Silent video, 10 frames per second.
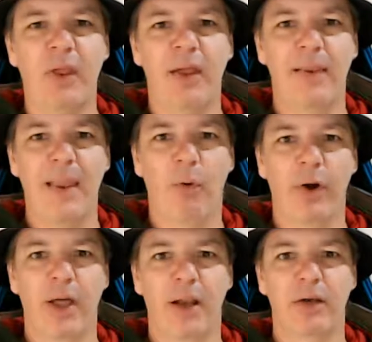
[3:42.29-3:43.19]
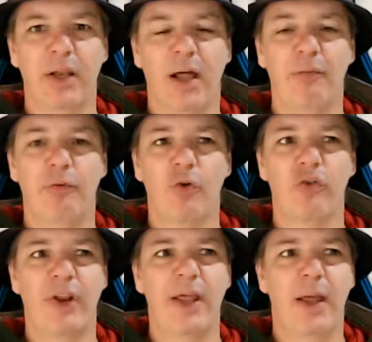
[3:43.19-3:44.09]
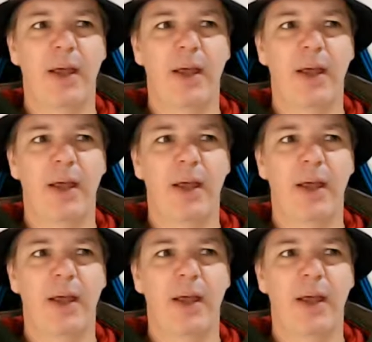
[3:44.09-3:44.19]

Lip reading: in that one. And unfortunately,